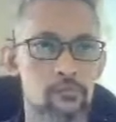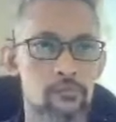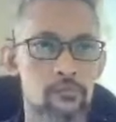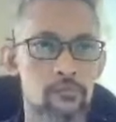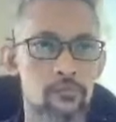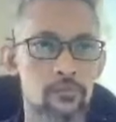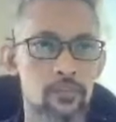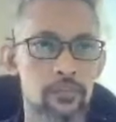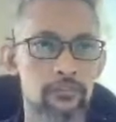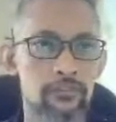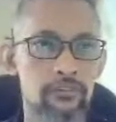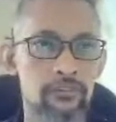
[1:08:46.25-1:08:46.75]

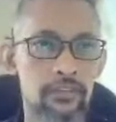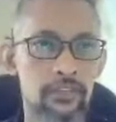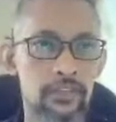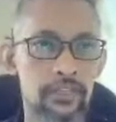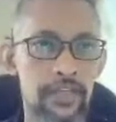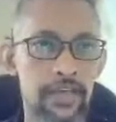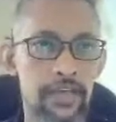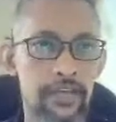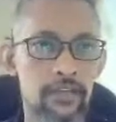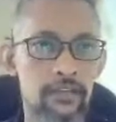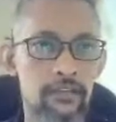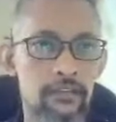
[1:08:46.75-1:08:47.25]

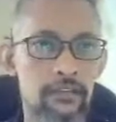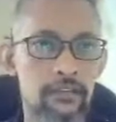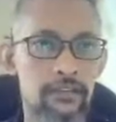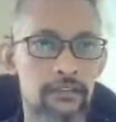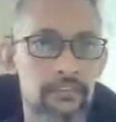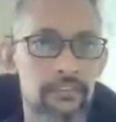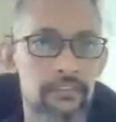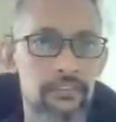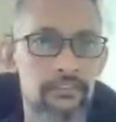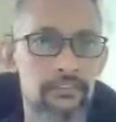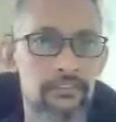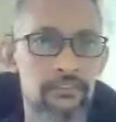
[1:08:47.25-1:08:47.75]
Select,
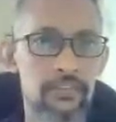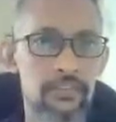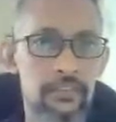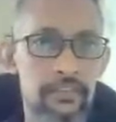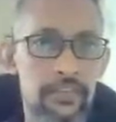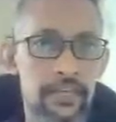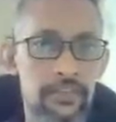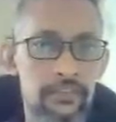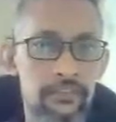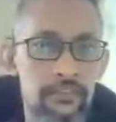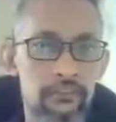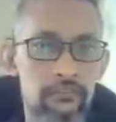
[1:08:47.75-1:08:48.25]

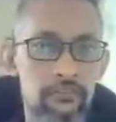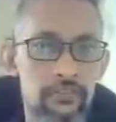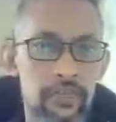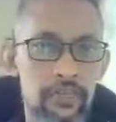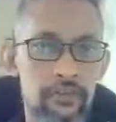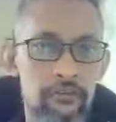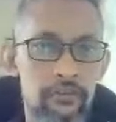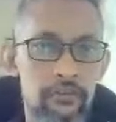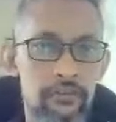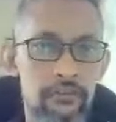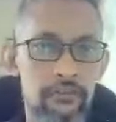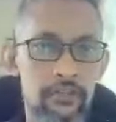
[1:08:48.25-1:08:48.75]
deselect those
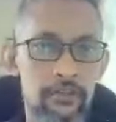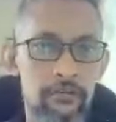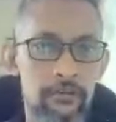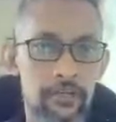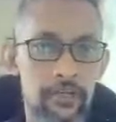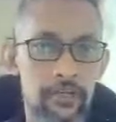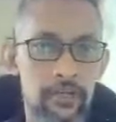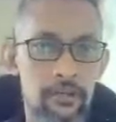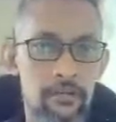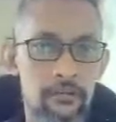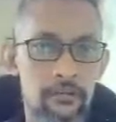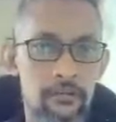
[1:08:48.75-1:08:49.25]
areas there, okay,
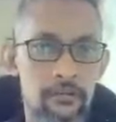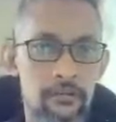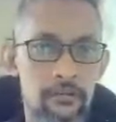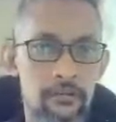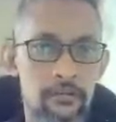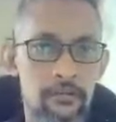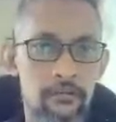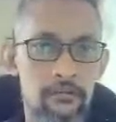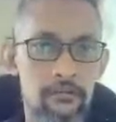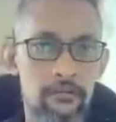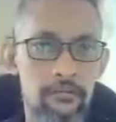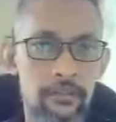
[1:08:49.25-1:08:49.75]

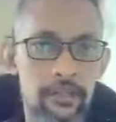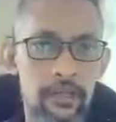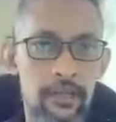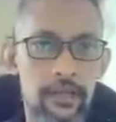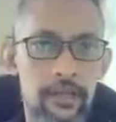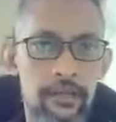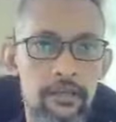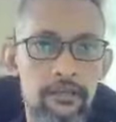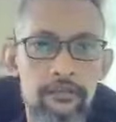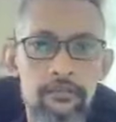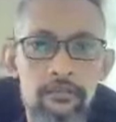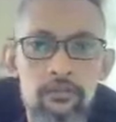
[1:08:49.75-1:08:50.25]
there,
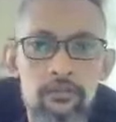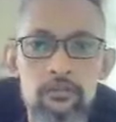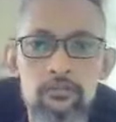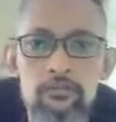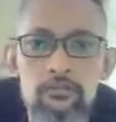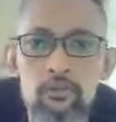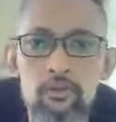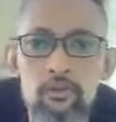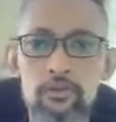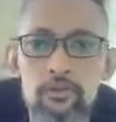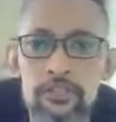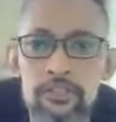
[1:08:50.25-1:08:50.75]
Control
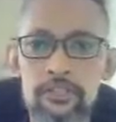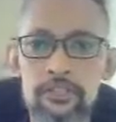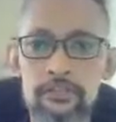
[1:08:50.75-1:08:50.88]
D.